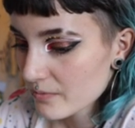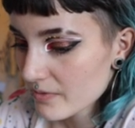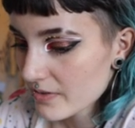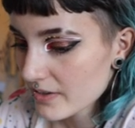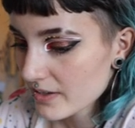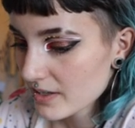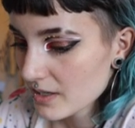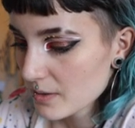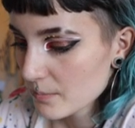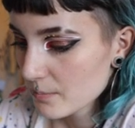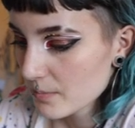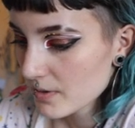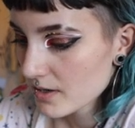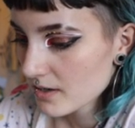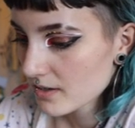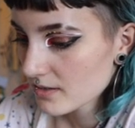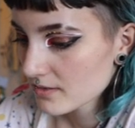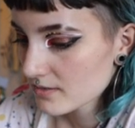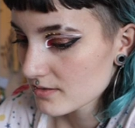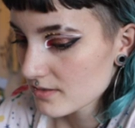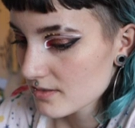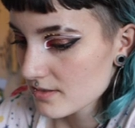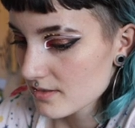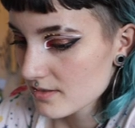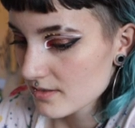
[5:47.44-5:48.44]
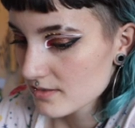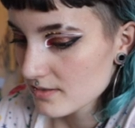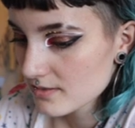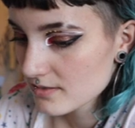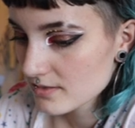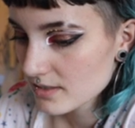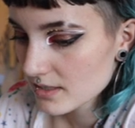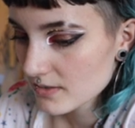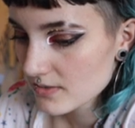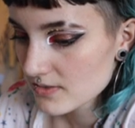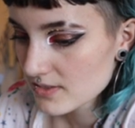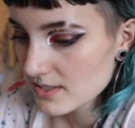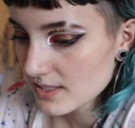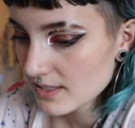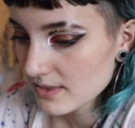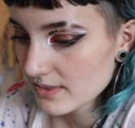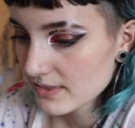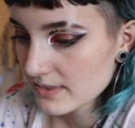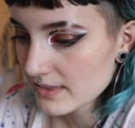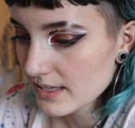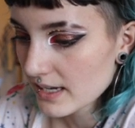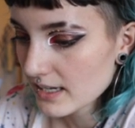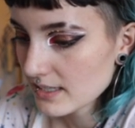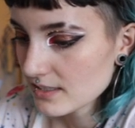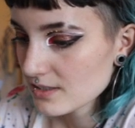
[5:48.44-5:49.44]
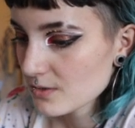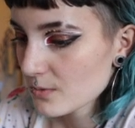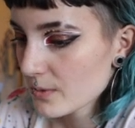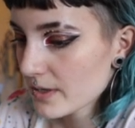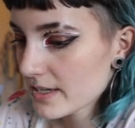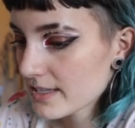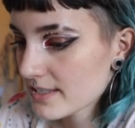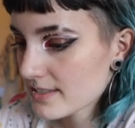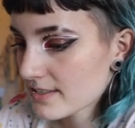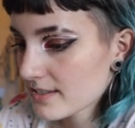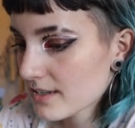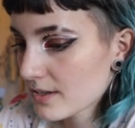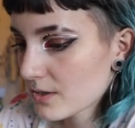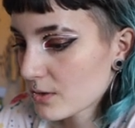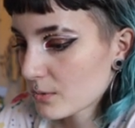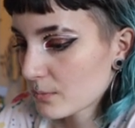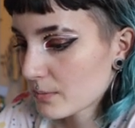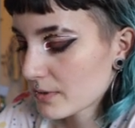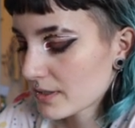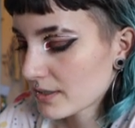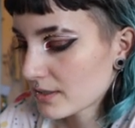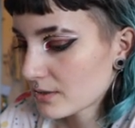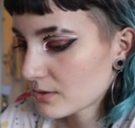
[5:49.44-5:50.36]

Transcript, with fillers: Vagabonds. I've seen that twice now, but